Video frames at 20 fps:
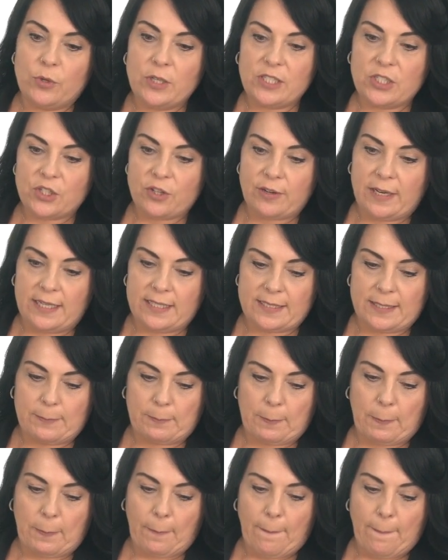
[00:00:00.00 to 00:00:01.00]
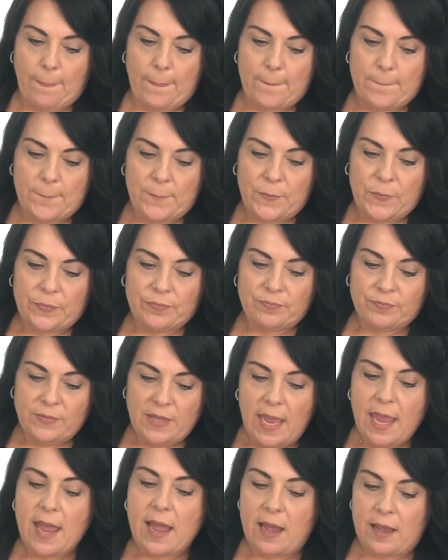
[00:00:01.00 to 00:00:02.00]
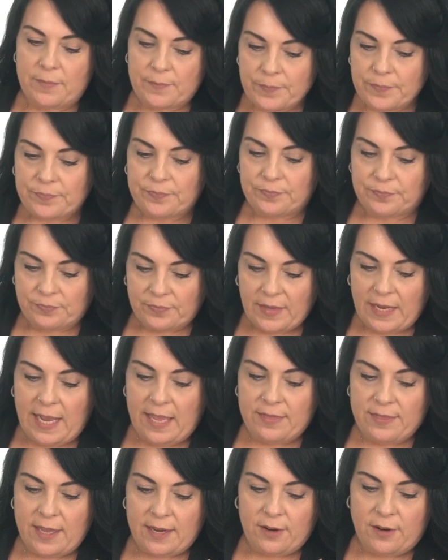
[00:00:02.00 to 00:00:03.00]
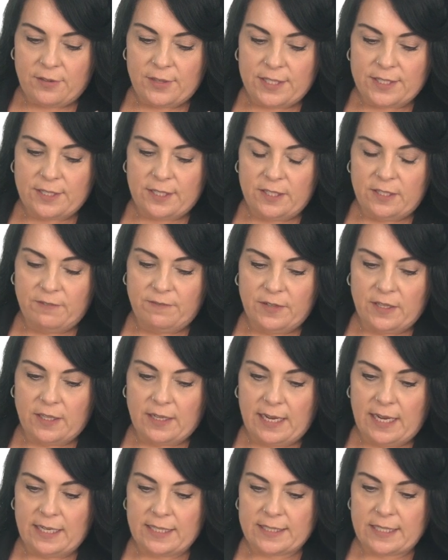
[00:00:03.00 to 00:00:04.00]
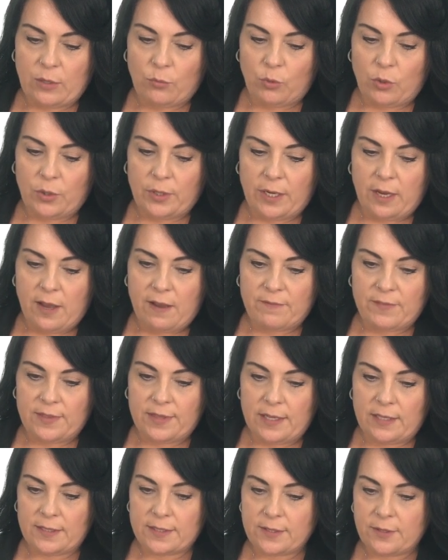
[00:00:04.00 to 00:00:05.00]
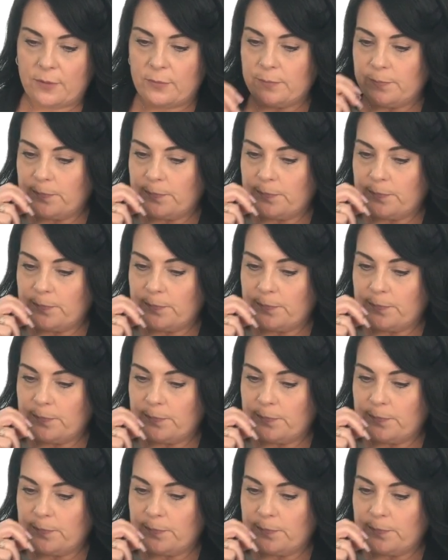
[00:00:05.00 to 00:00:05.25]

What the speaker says: It gets almost like gummy-like, and then it's like ready to come off. And then all of a sudden you feel it kind of start rolling off and things, so.